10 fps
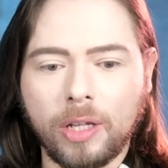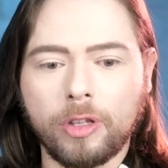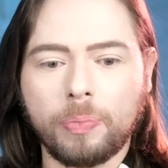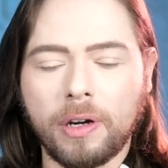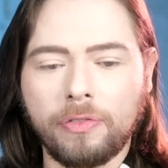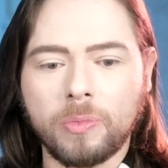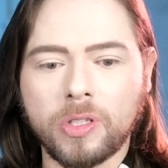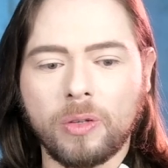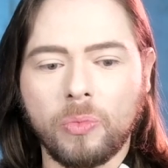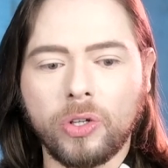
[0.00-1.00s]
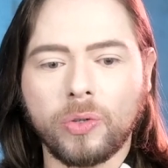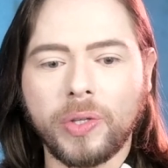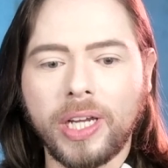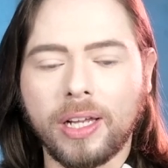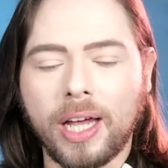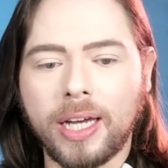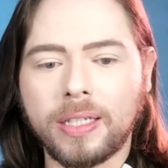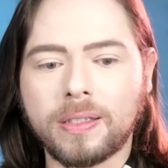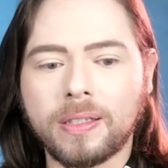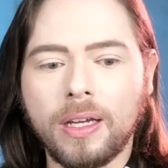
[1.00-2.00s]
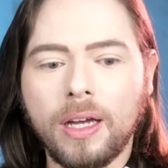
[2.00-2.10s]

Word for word: with perfumes and the more you realize,